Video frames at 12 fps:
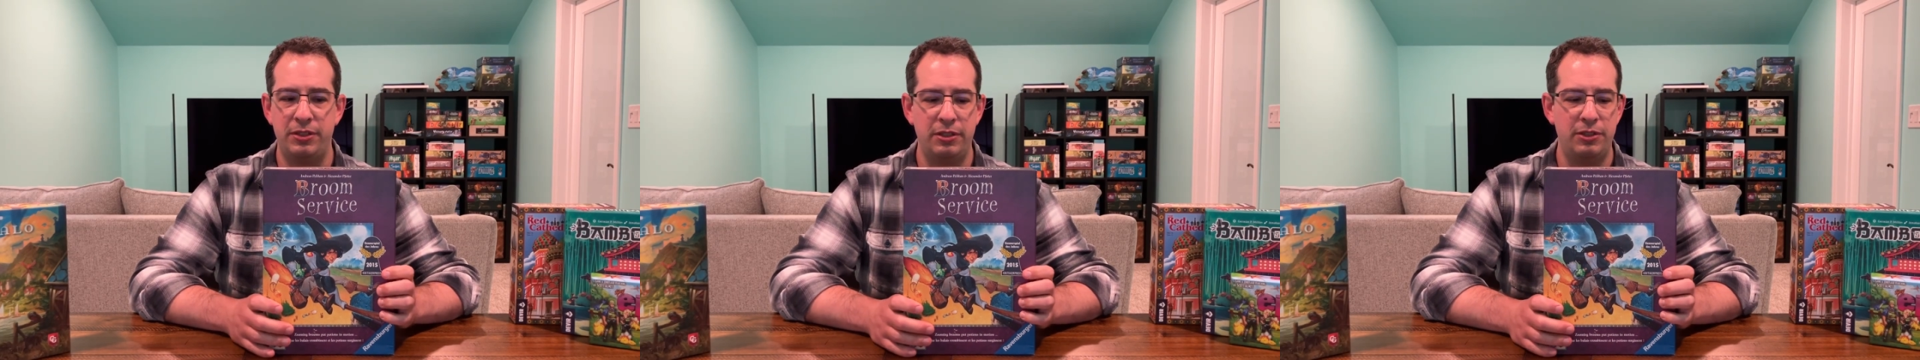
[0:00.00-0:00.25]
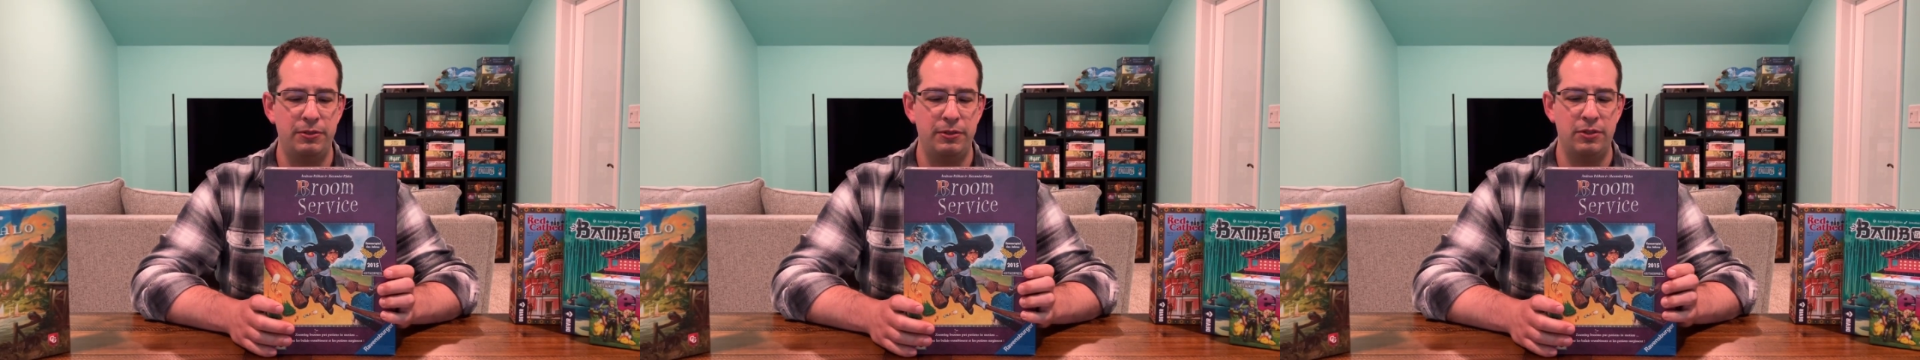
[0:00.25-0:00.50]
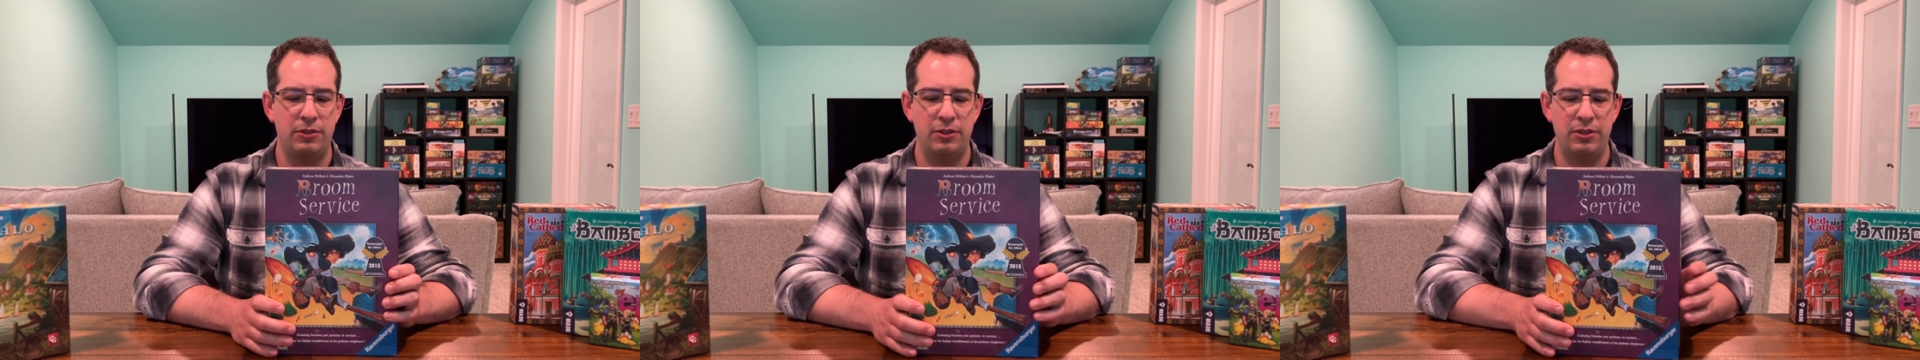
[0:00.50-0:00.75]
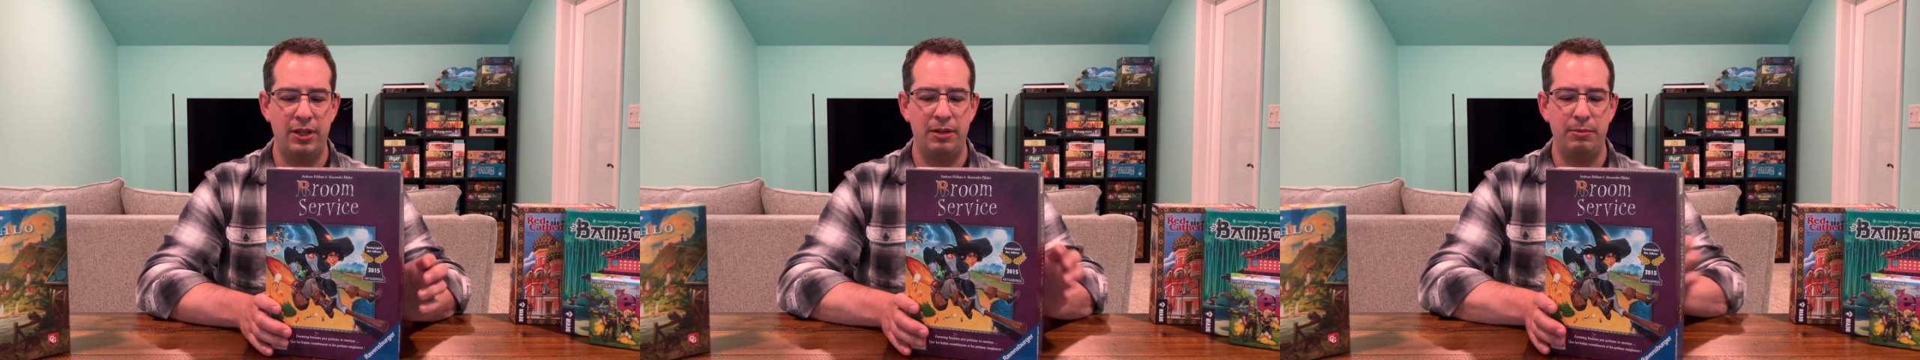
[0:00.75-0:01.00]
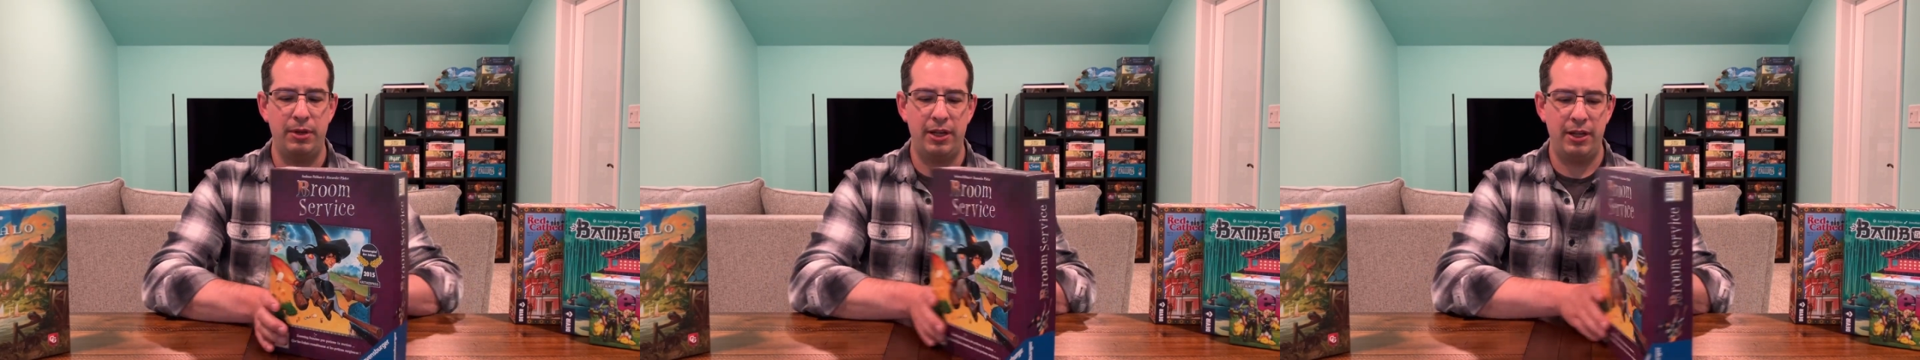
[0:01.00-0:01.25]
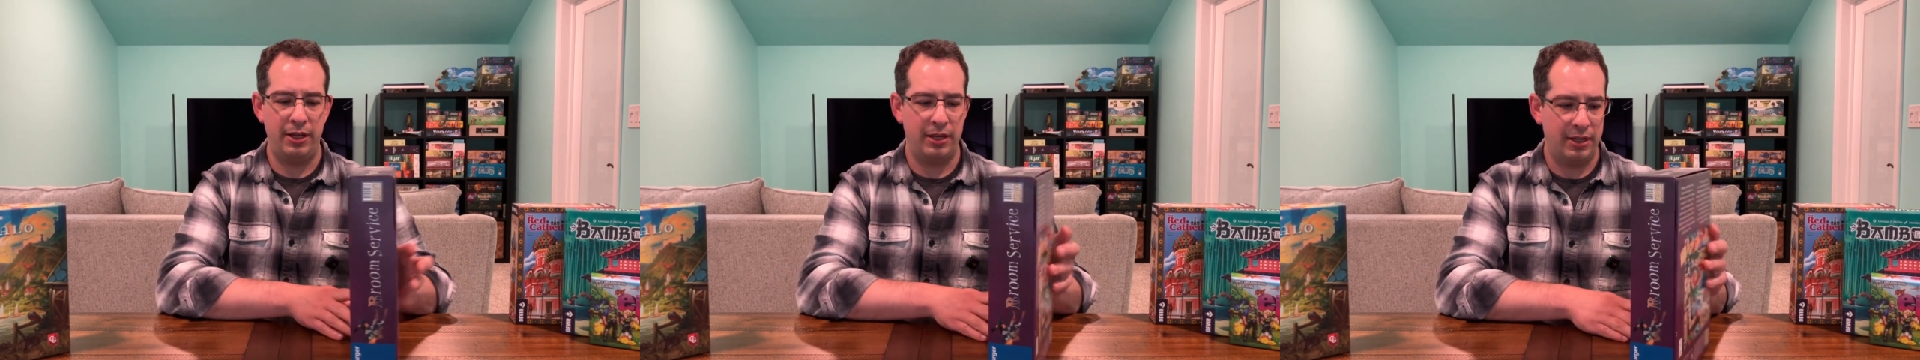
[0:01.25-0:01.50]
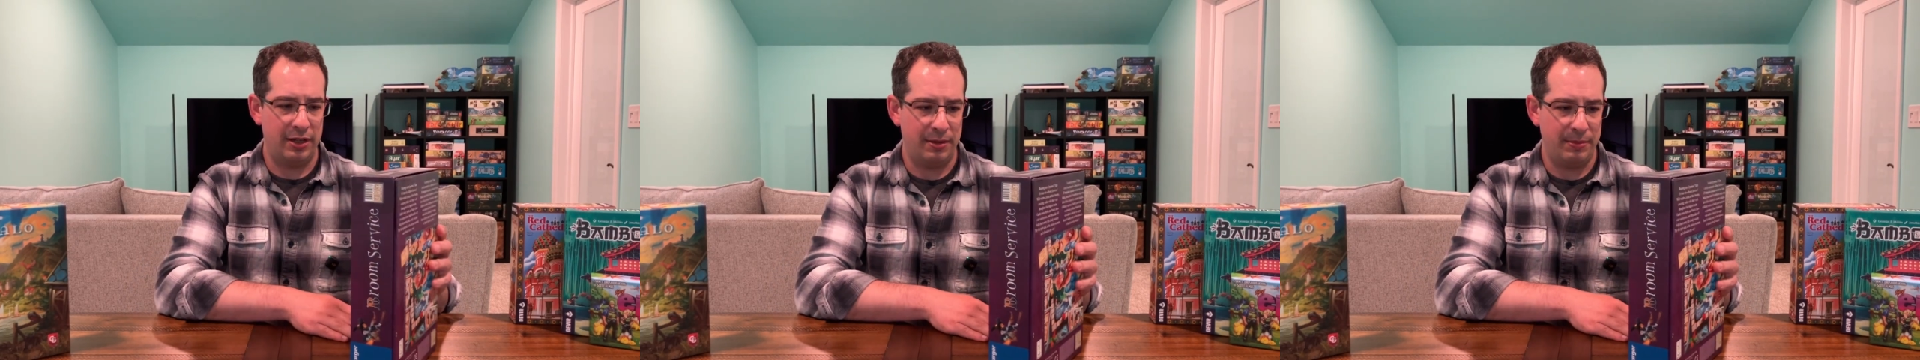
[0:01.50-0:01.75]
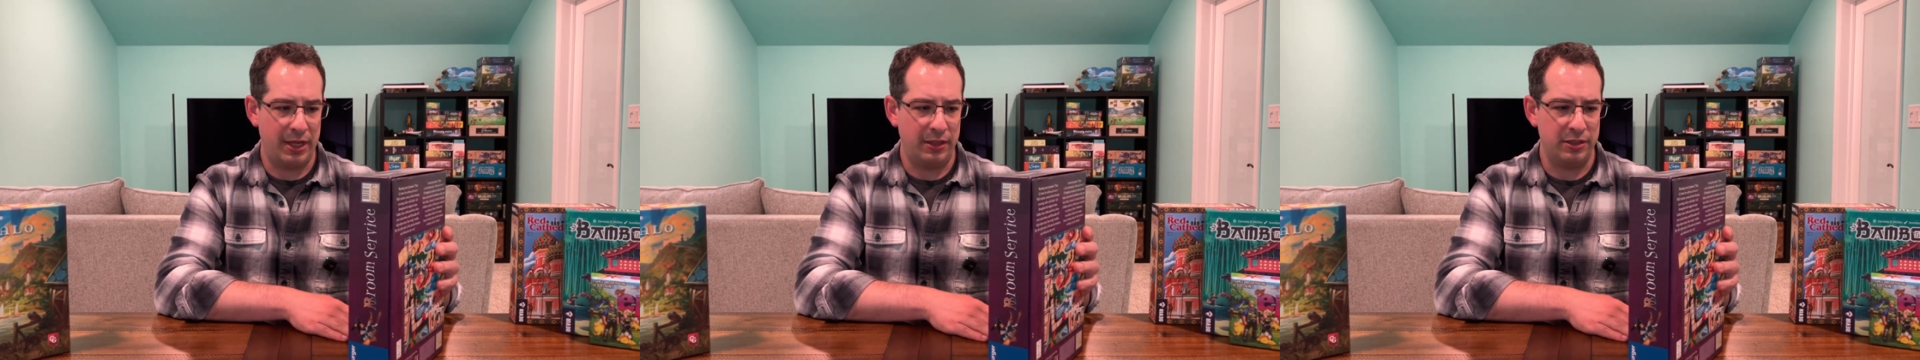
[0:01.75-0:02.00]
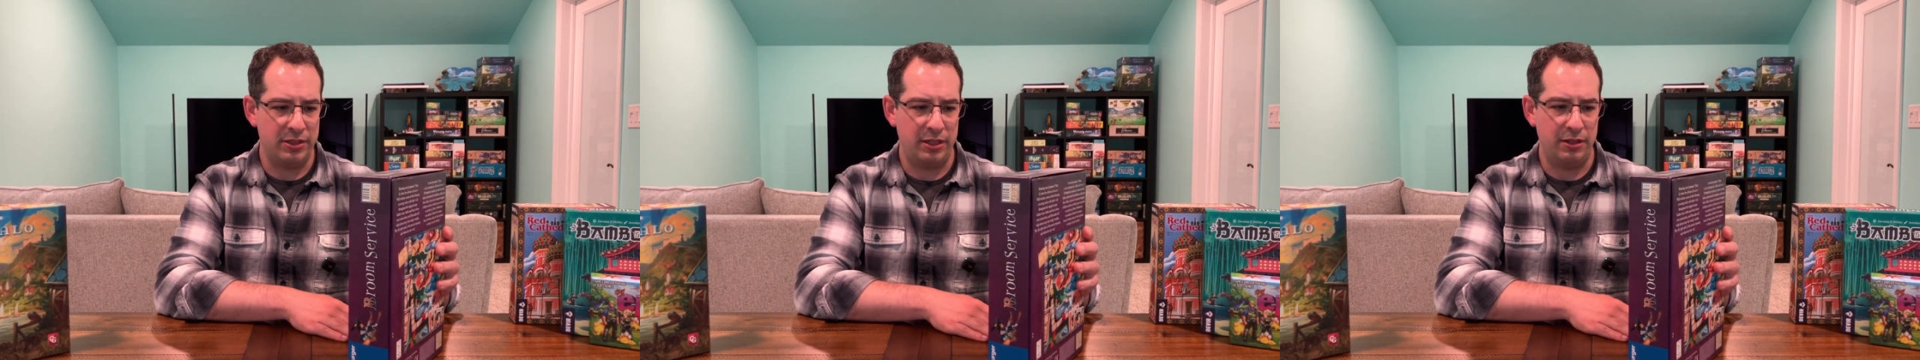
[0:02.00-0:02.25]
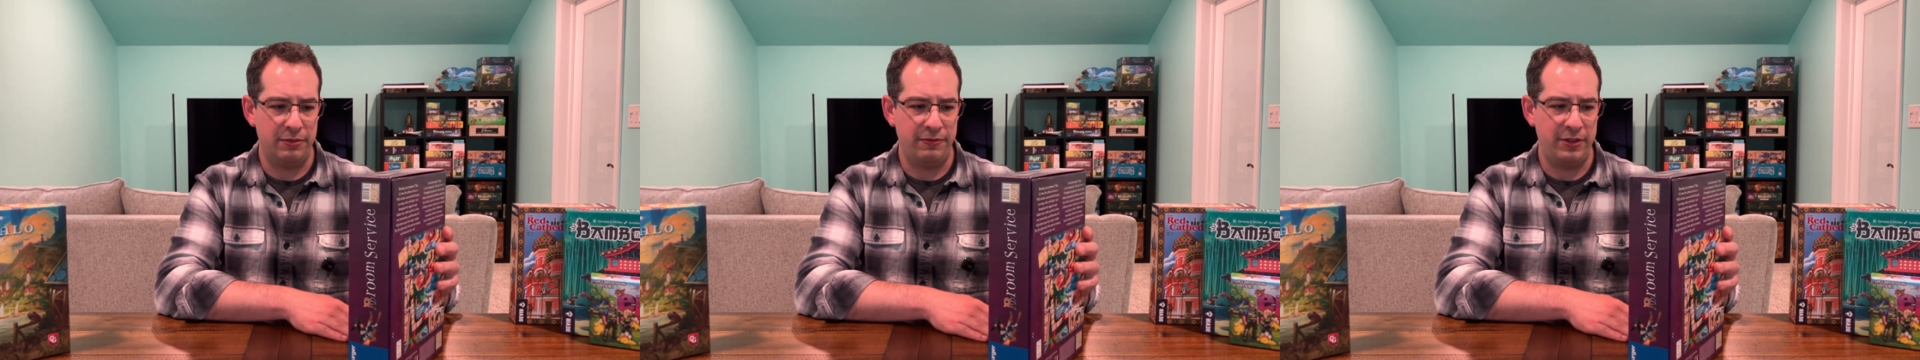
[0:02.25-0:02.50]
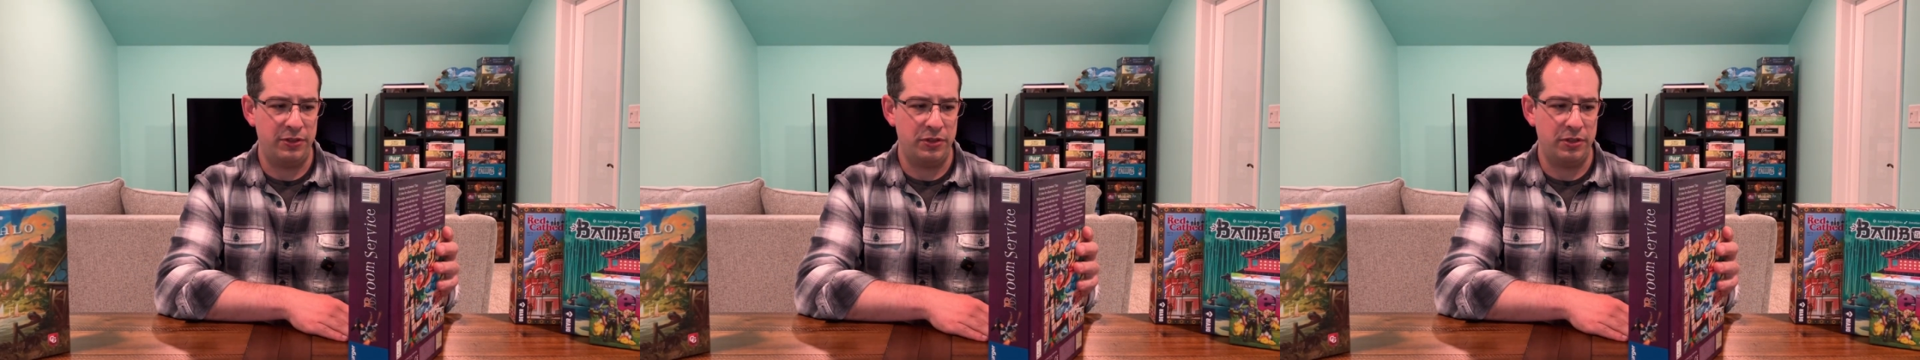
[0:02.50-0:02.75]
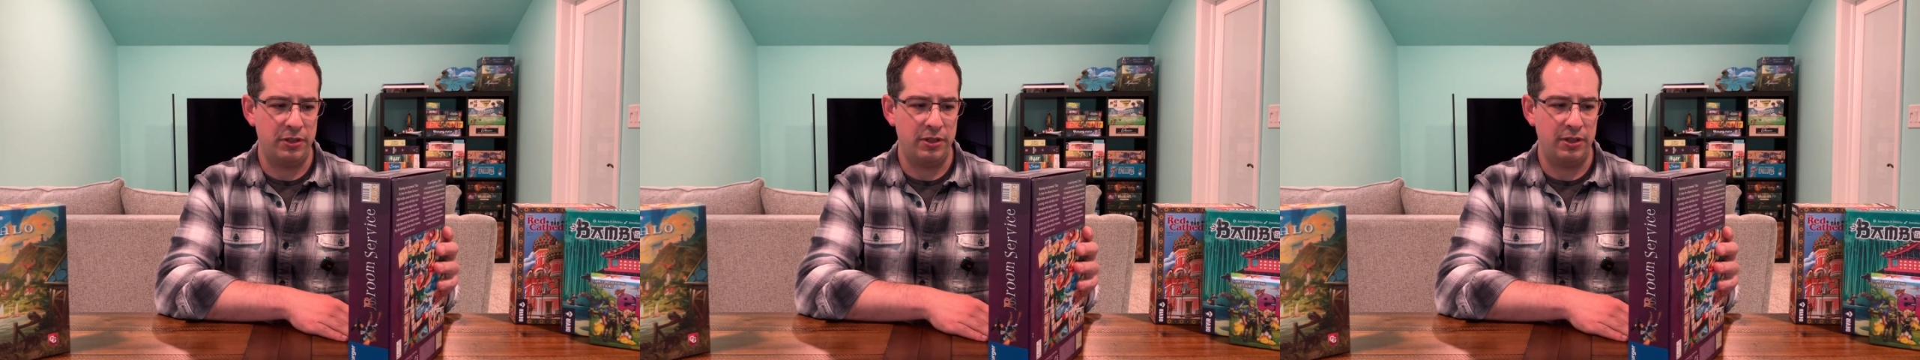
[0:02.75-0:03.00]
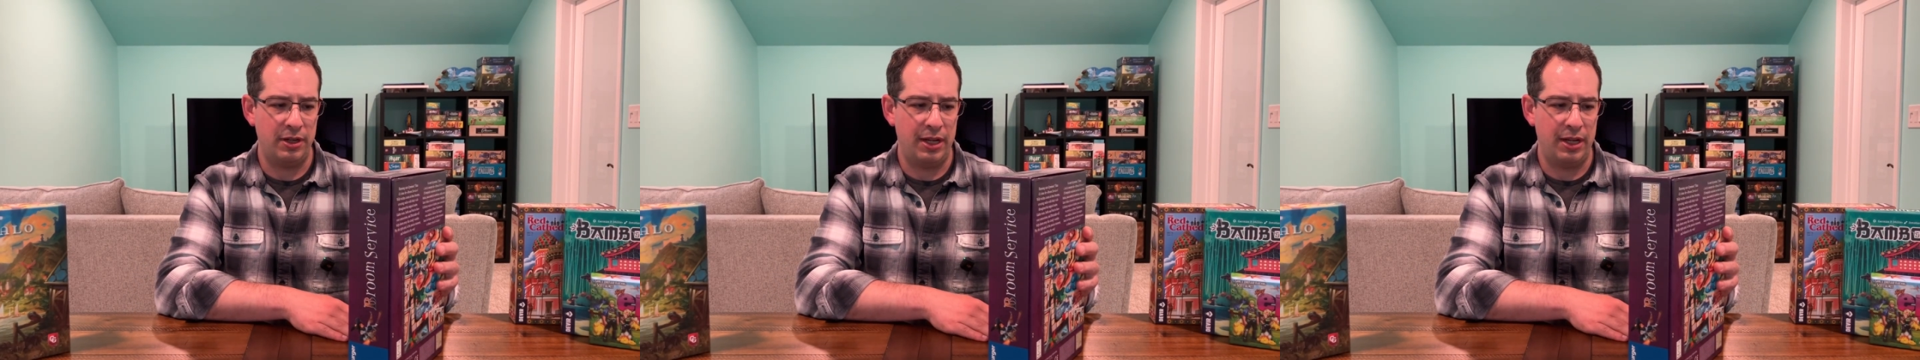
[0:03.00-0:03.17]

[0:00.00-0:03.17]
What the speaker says: This was designed by Alexander Pfister